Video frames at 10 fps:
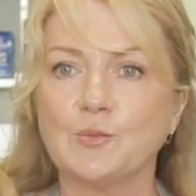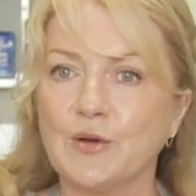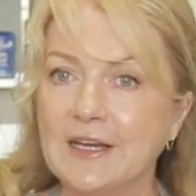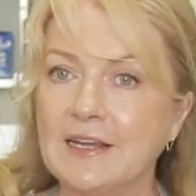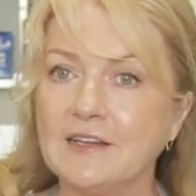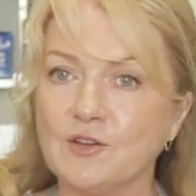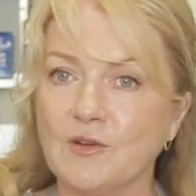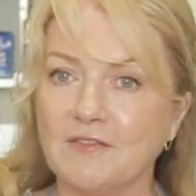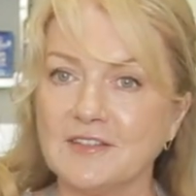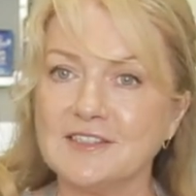you preheat your
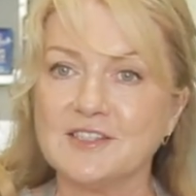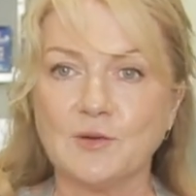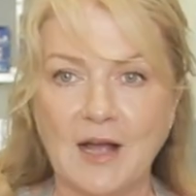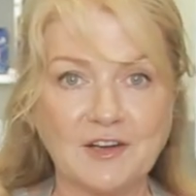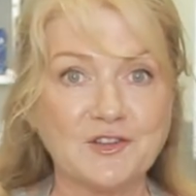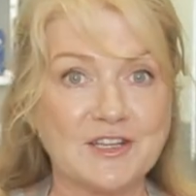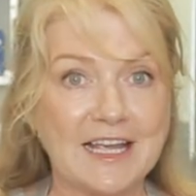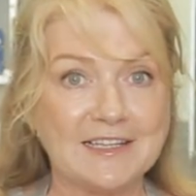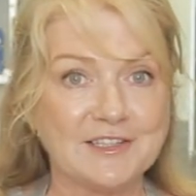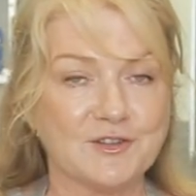oven to
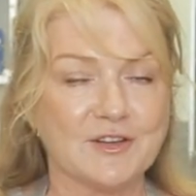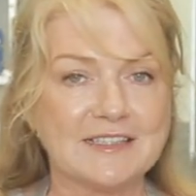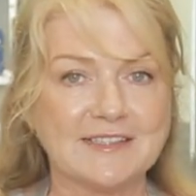180 degrees